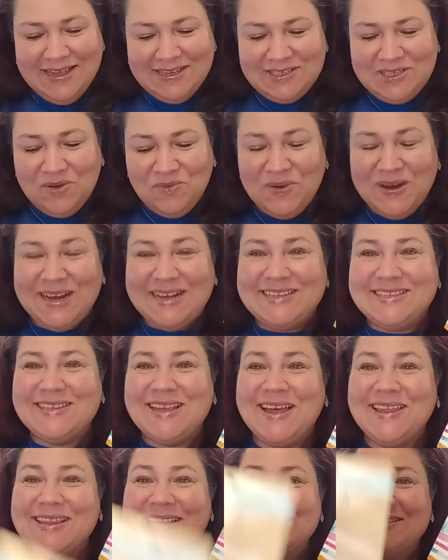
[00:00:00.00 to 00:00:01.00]
So when I
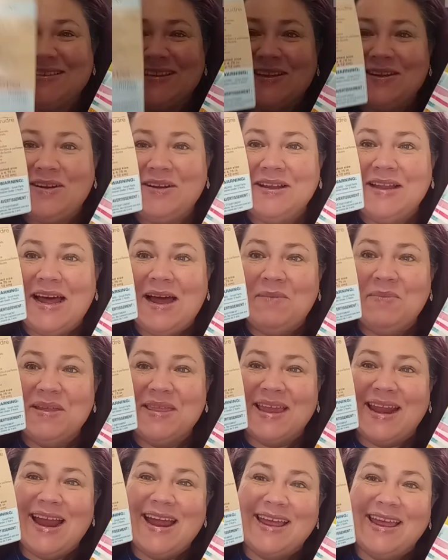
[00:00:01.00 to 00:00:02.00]
saw this little llama
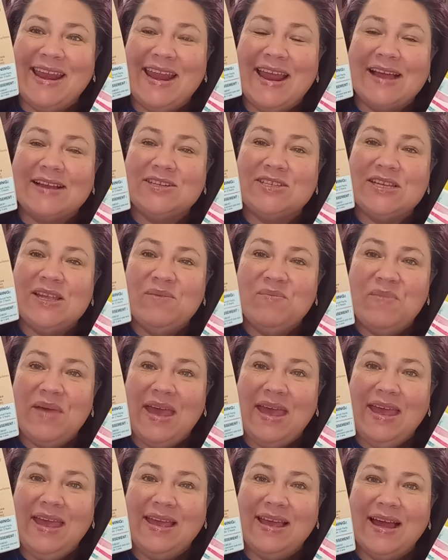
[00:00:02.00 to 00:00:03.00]
that I can actually
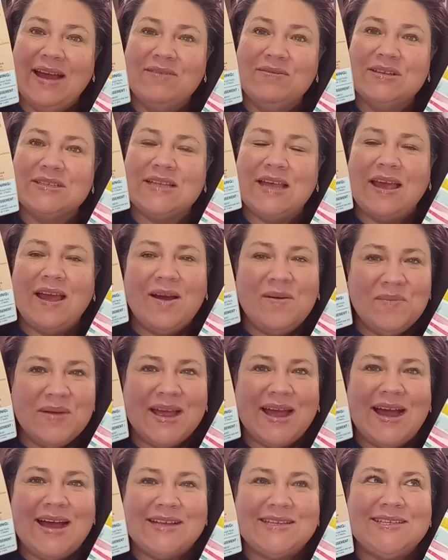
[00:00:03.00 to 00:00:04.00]
make, I was like, oh my
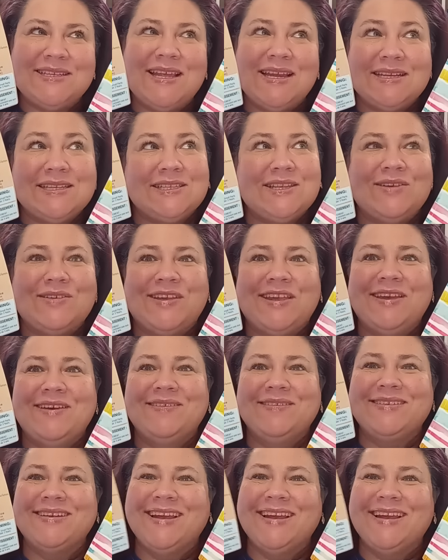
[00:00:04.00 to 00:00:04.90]
gosh, that is so cute.